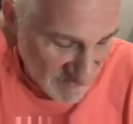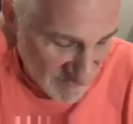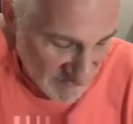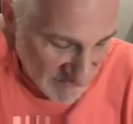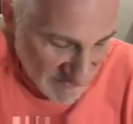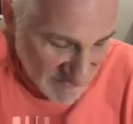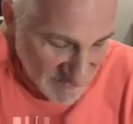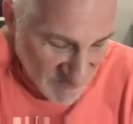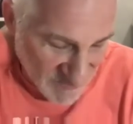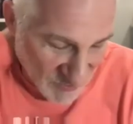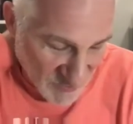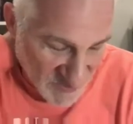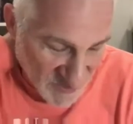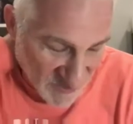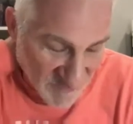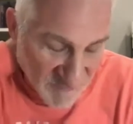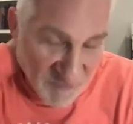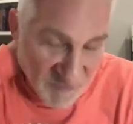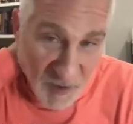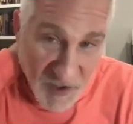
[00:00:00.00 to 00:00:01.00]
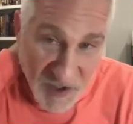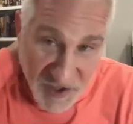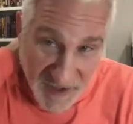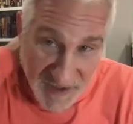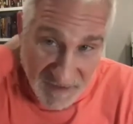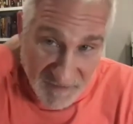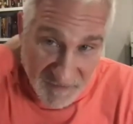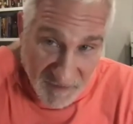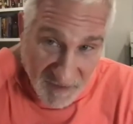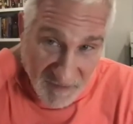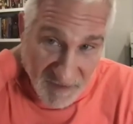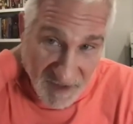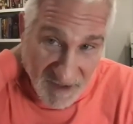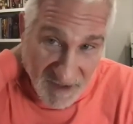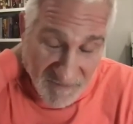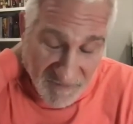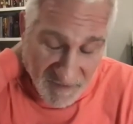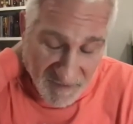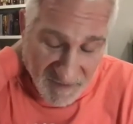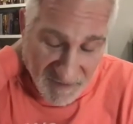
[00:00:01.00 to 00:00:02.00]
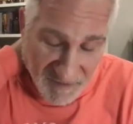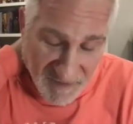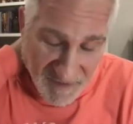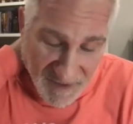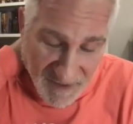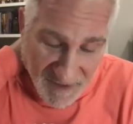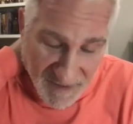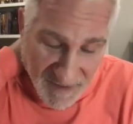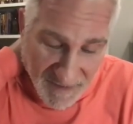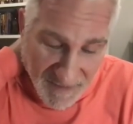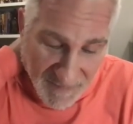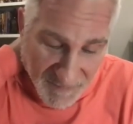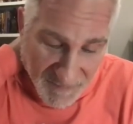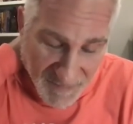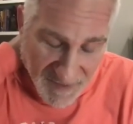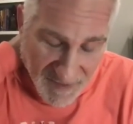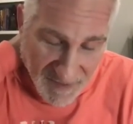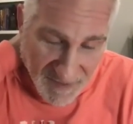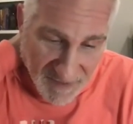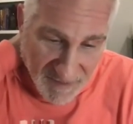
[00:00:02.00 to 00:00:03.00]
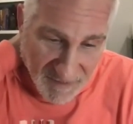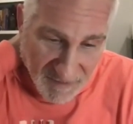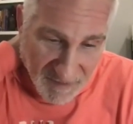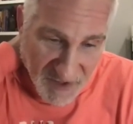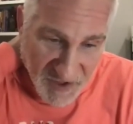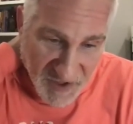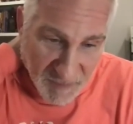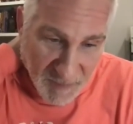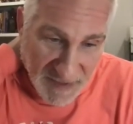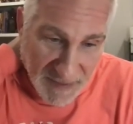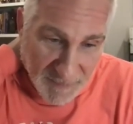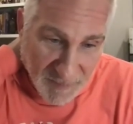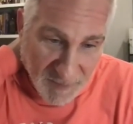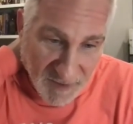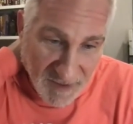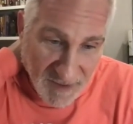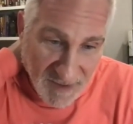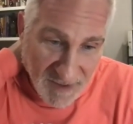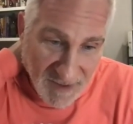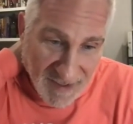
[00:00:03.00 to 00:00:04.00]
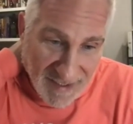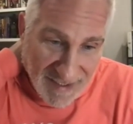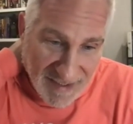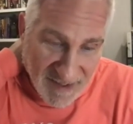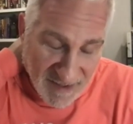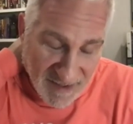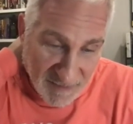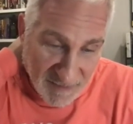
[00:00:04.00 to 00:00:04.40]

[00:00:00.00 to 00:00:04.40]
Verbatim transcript: and so it's unfortunate for the for the, the Russian people. I think